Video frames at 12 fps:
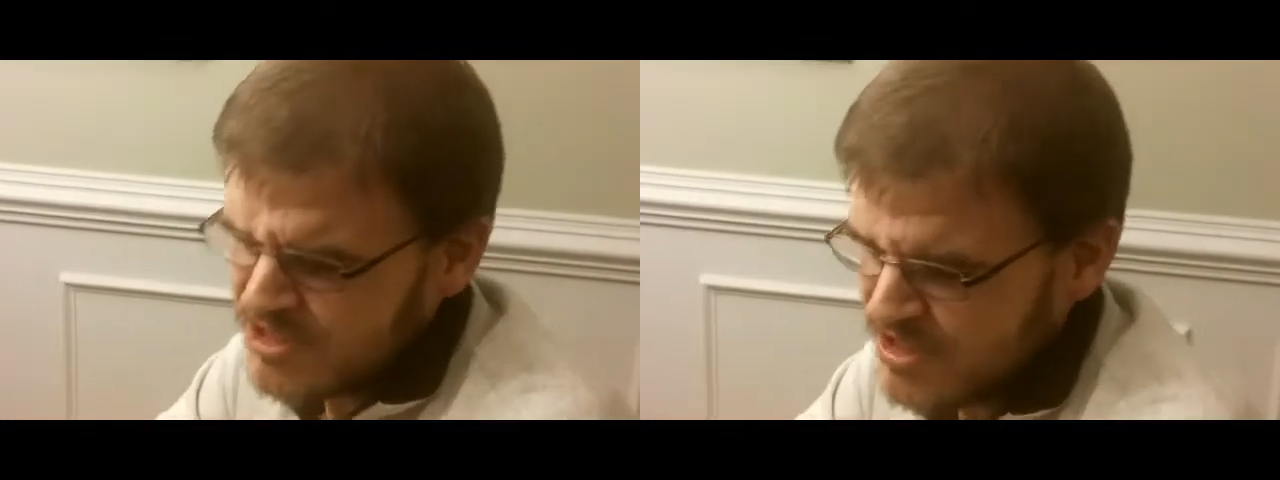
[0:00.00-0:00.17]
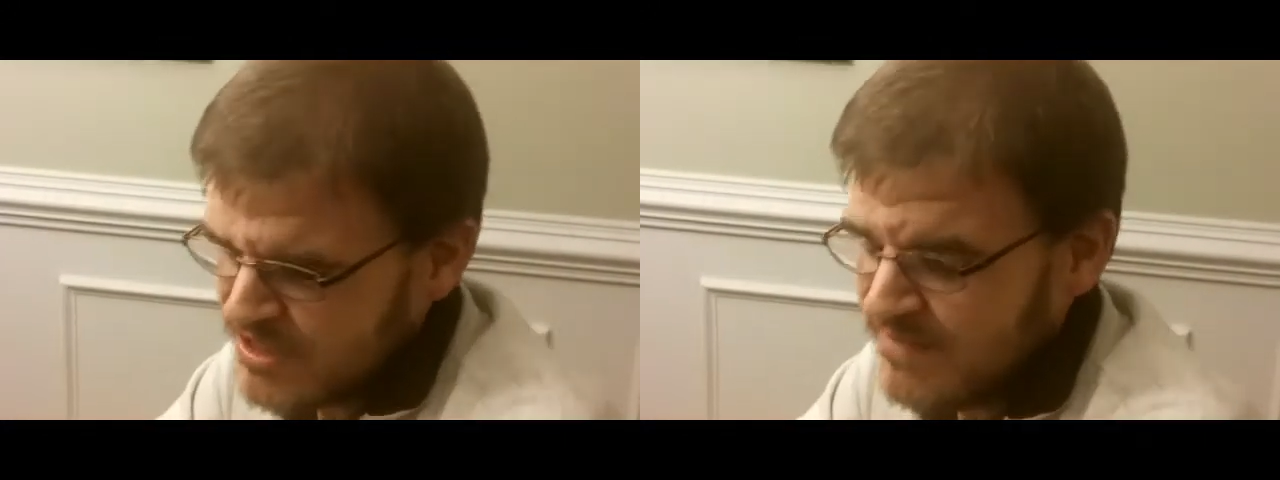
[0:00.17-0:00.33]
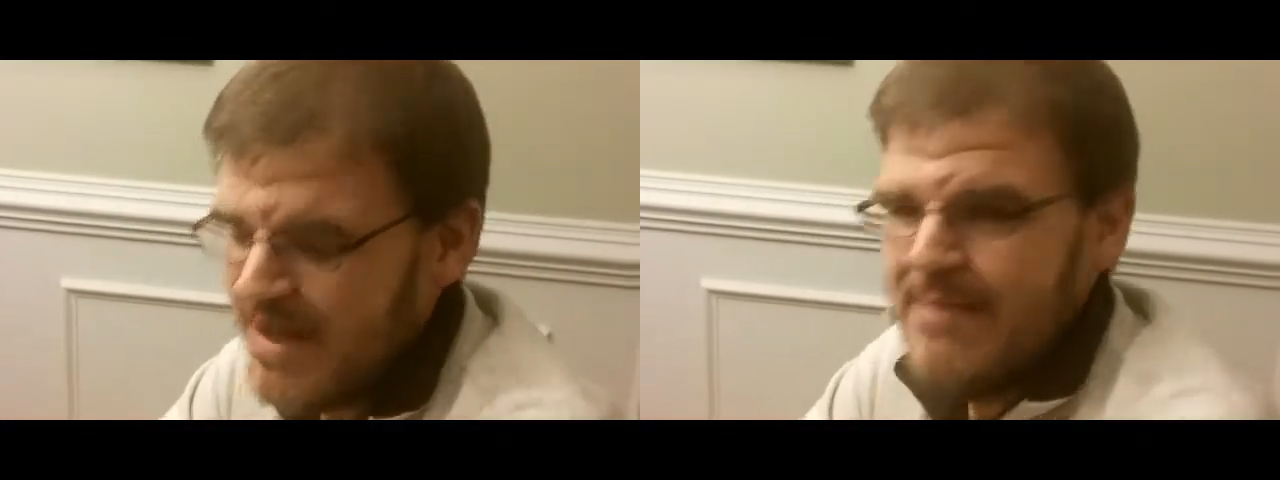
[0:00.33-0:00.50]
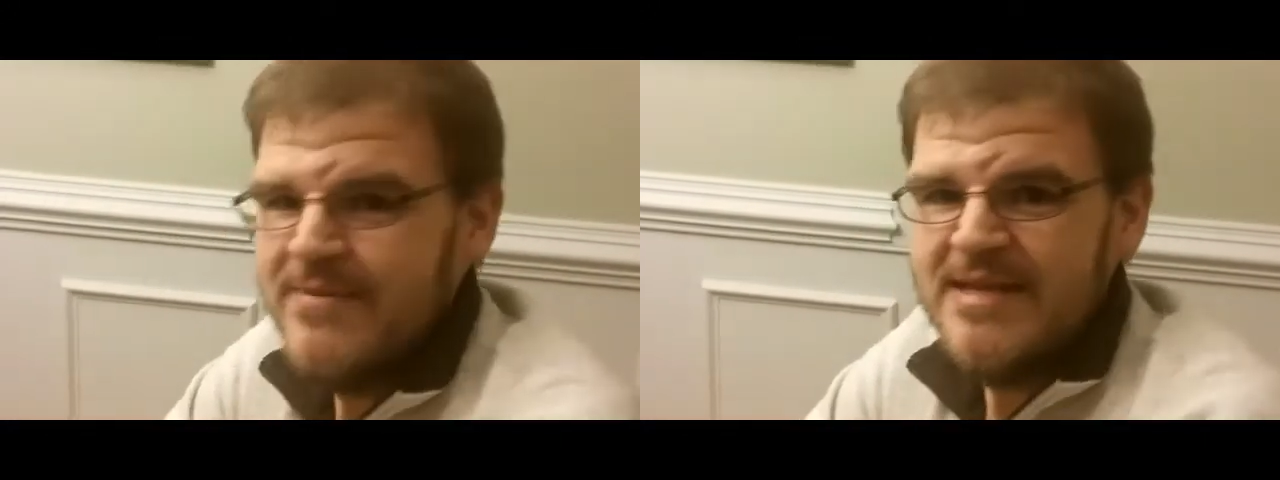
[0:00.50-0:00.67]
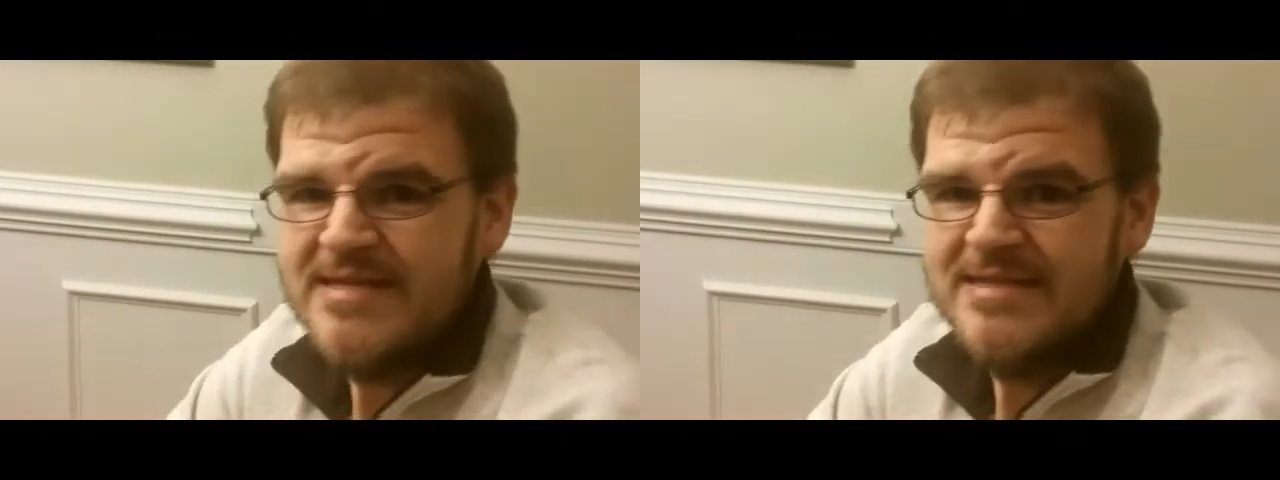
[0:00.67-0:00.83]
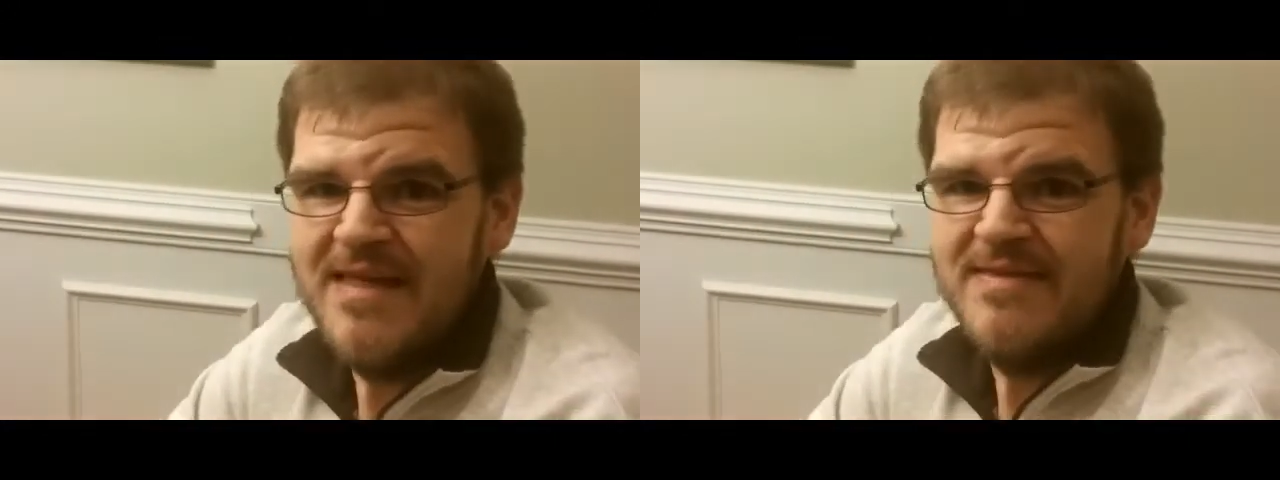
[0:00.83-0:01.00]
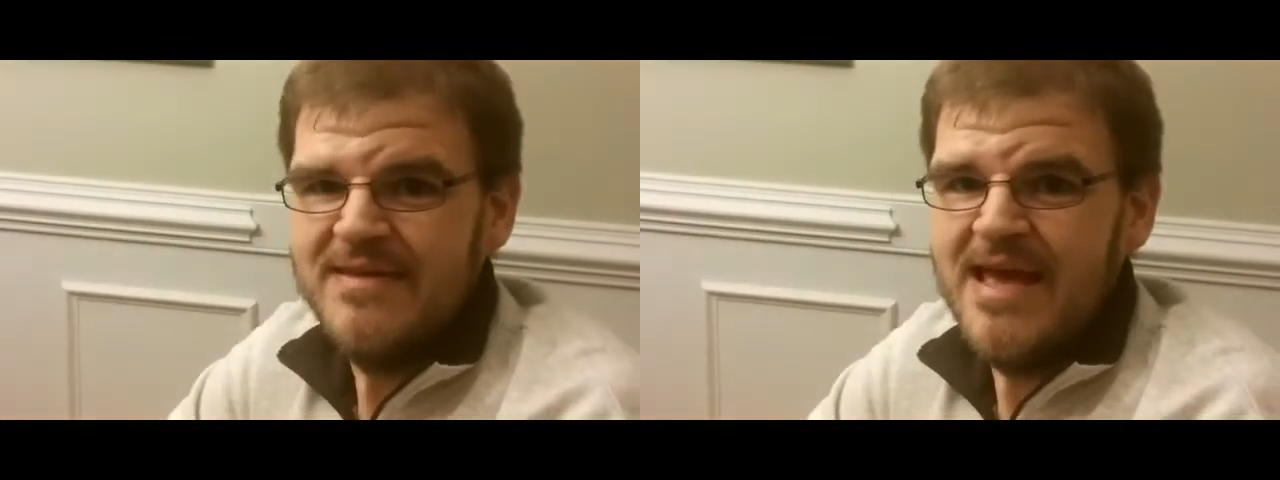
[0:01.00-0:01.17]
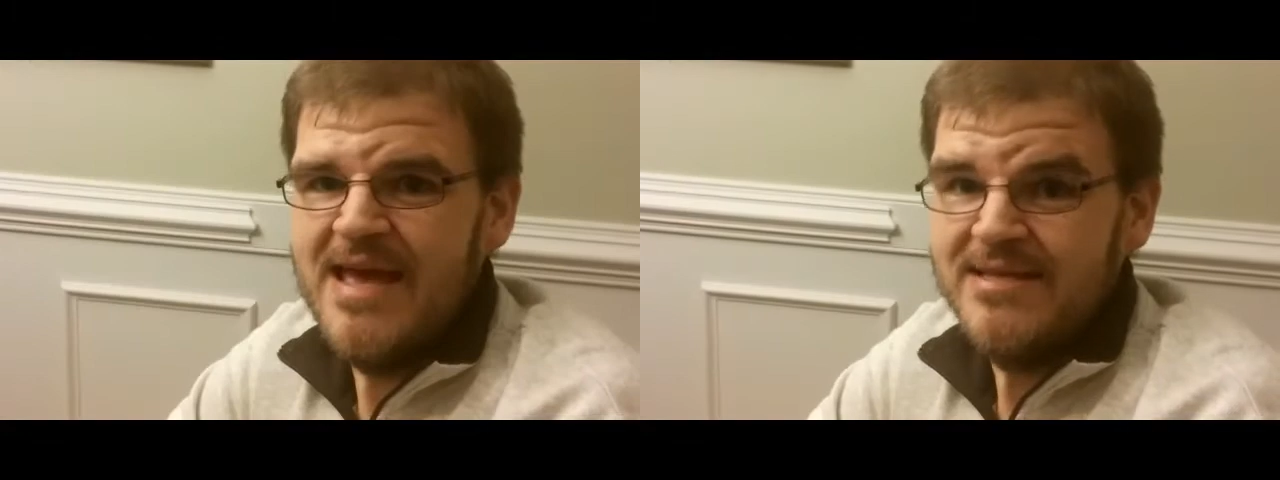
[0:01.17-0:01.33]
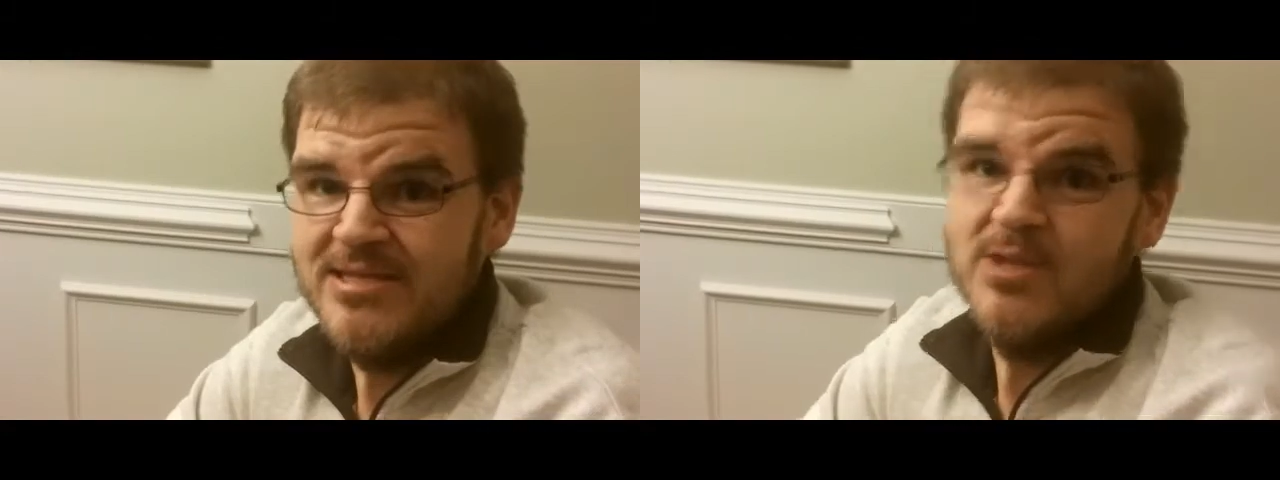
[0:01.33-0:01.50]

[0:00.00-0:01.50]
just fine, but that's not the case.